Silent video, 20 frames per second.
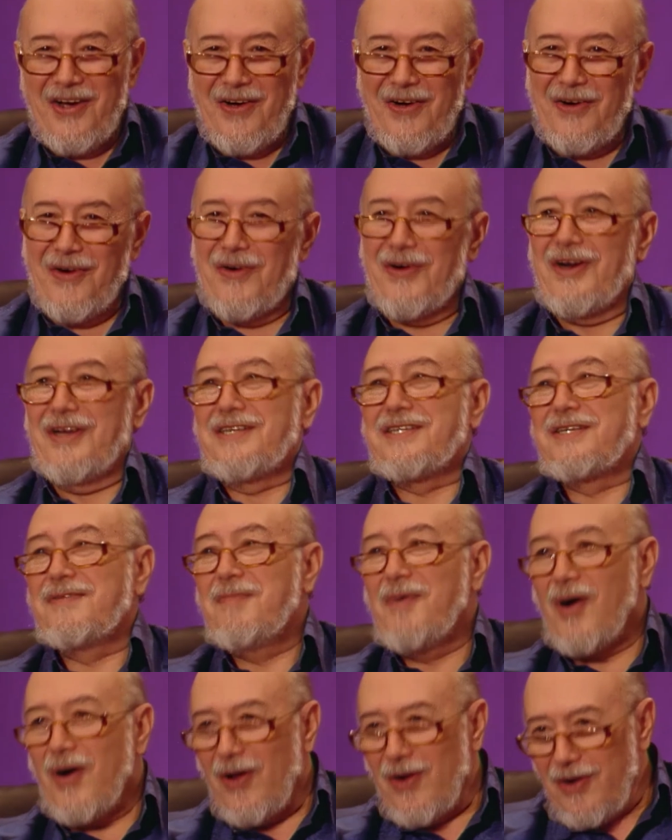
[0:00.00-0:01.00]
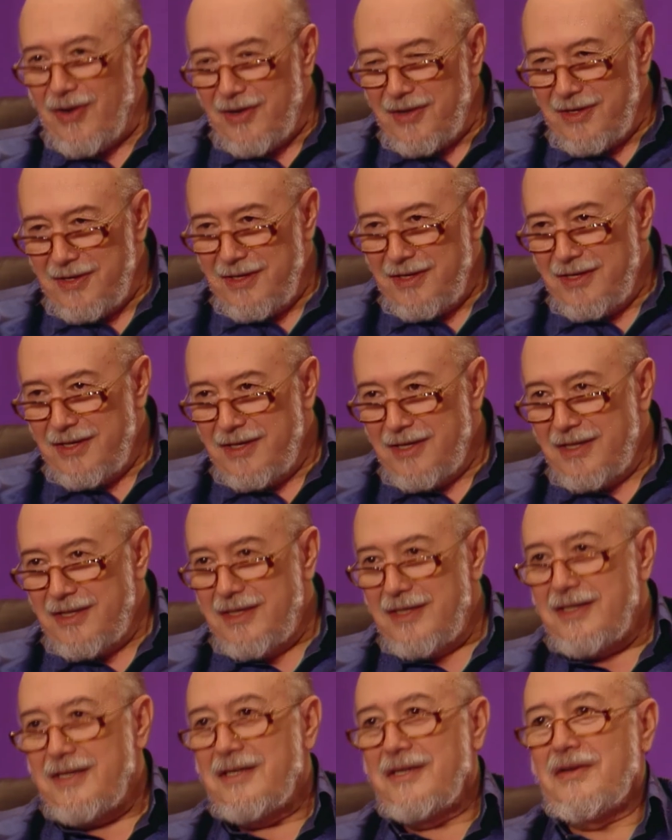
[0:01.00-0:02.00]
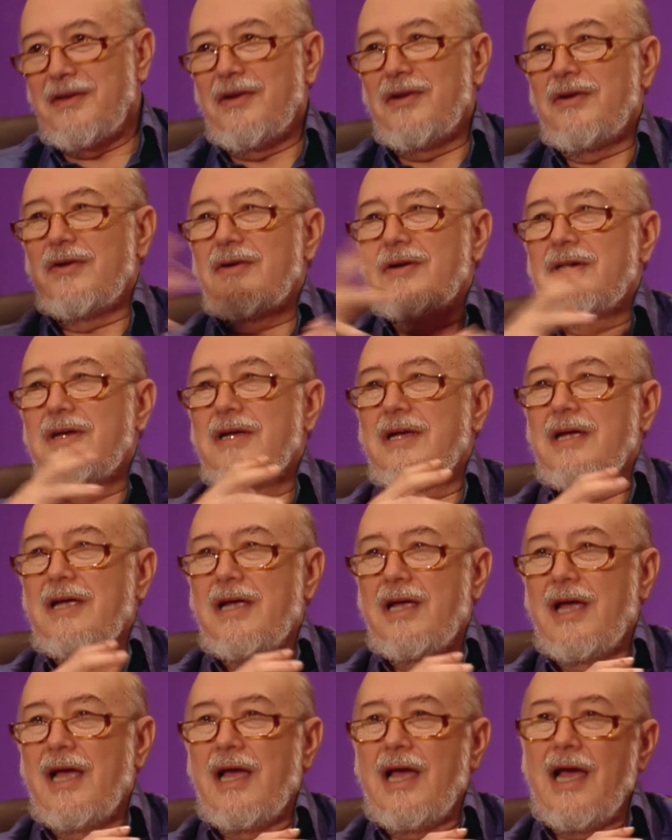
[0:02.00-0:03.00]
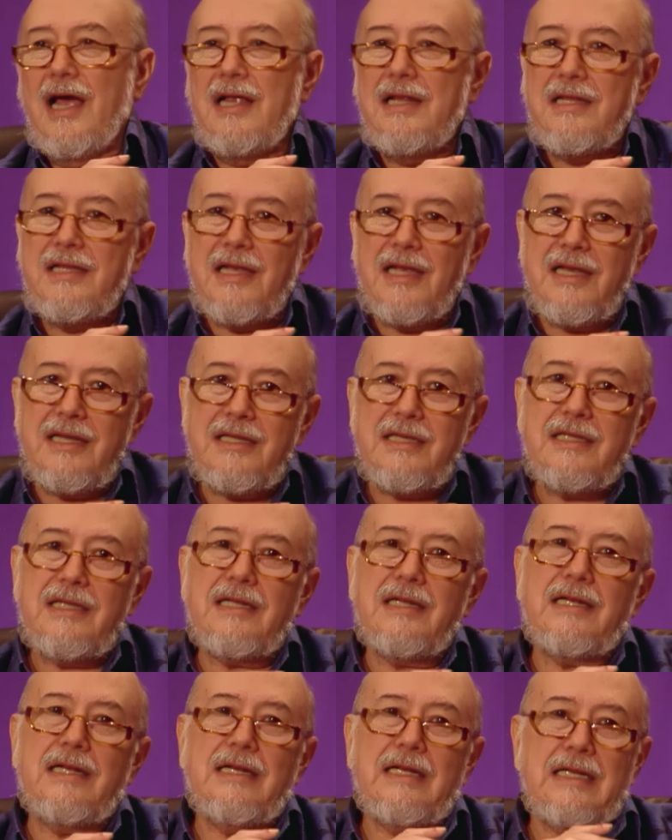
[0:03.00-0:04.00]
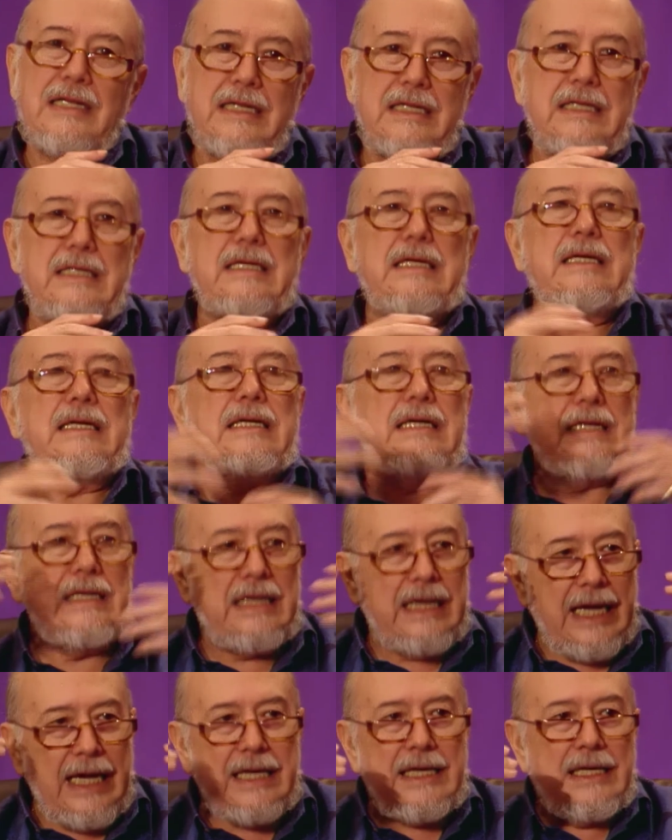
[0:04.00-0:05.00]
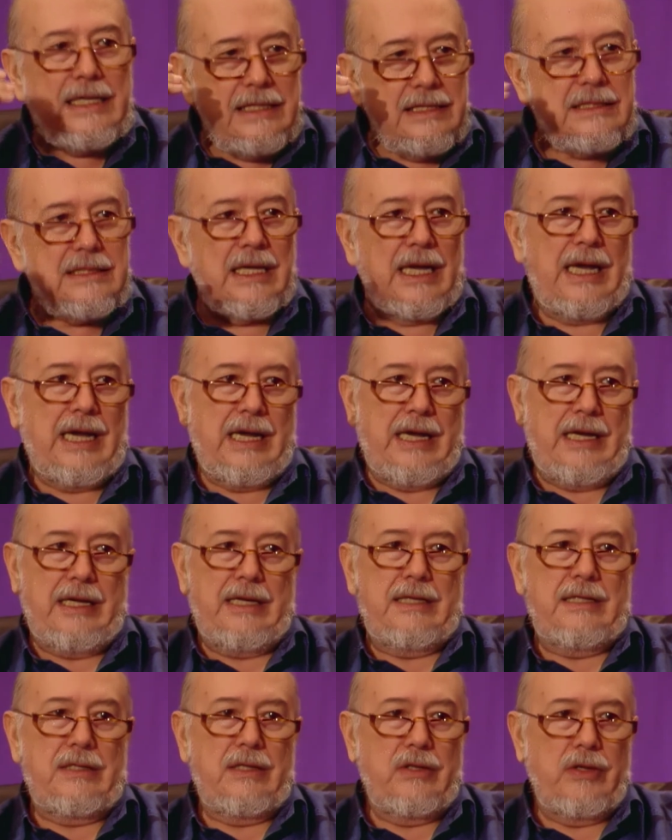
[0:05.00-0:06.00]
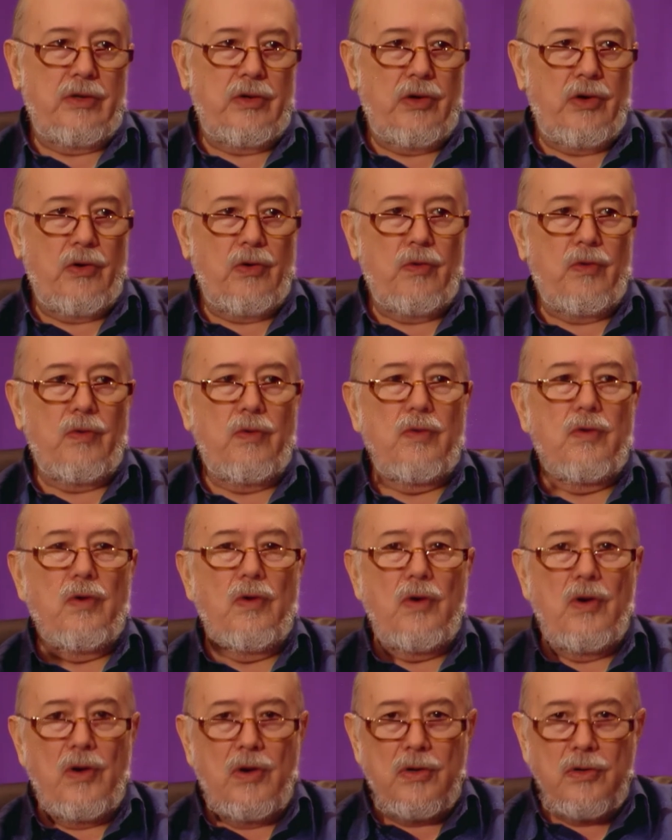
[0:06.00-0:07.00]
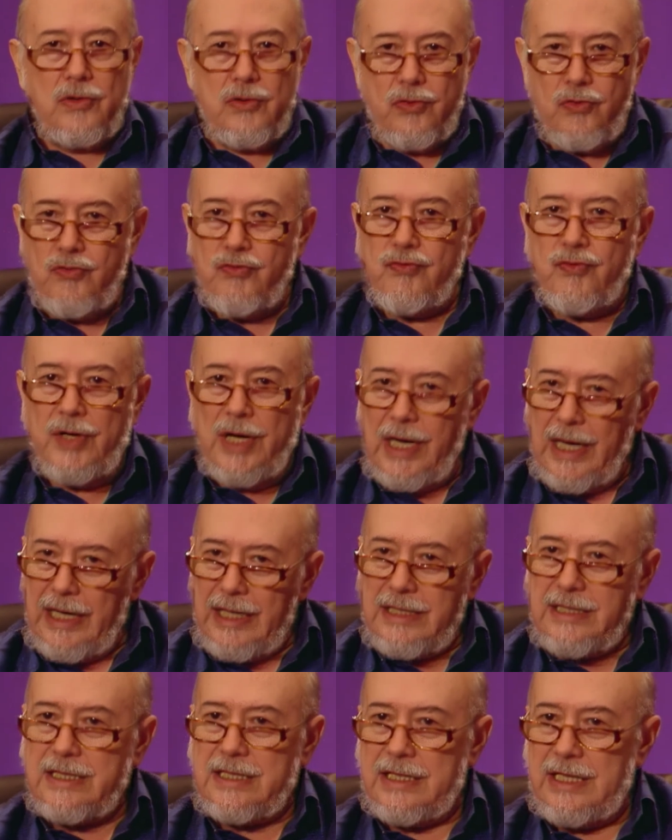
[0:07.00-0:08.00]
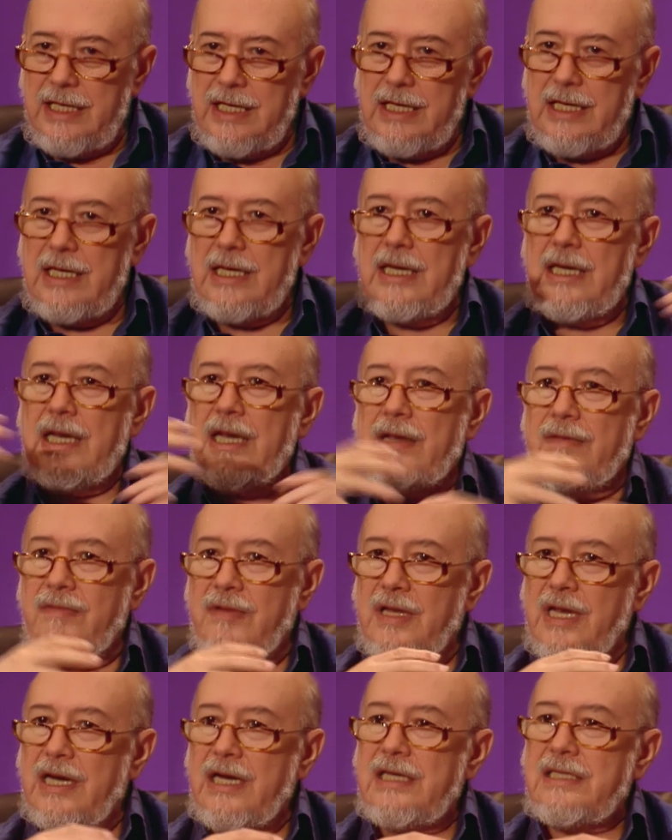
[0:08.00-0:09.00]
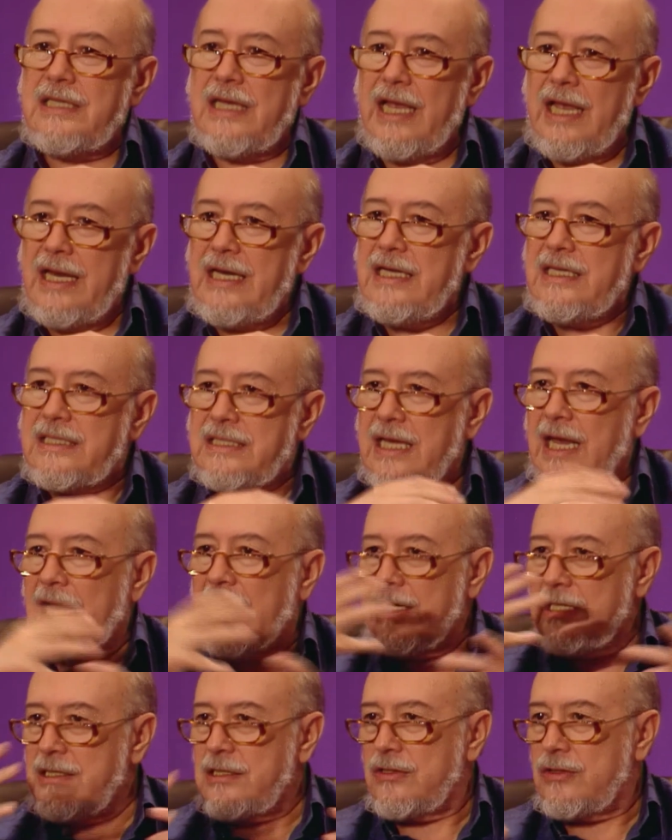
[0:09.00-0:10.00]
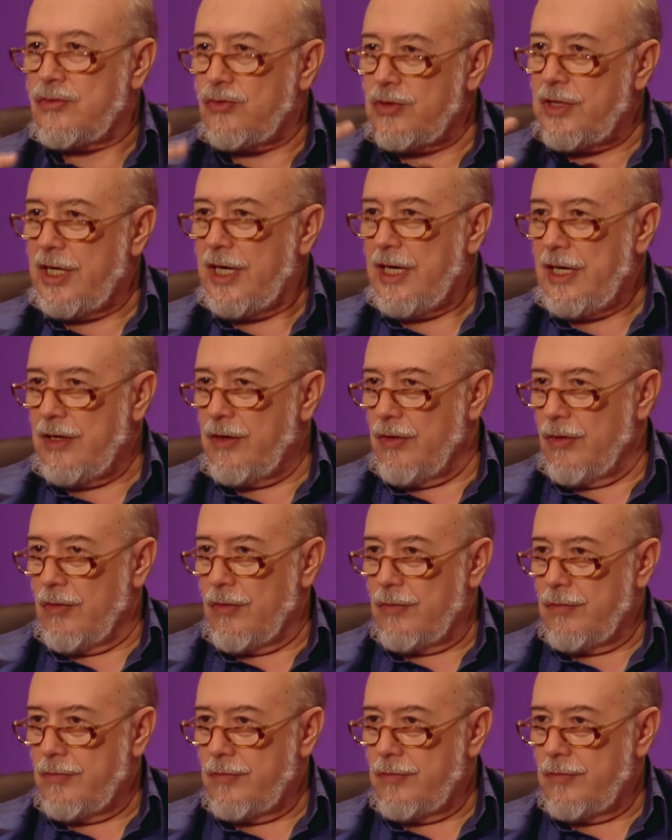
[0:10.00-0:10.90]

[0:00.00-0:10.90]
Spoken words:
Or a small, you know. And then get inside, you know, to really see if there is any size to the ego,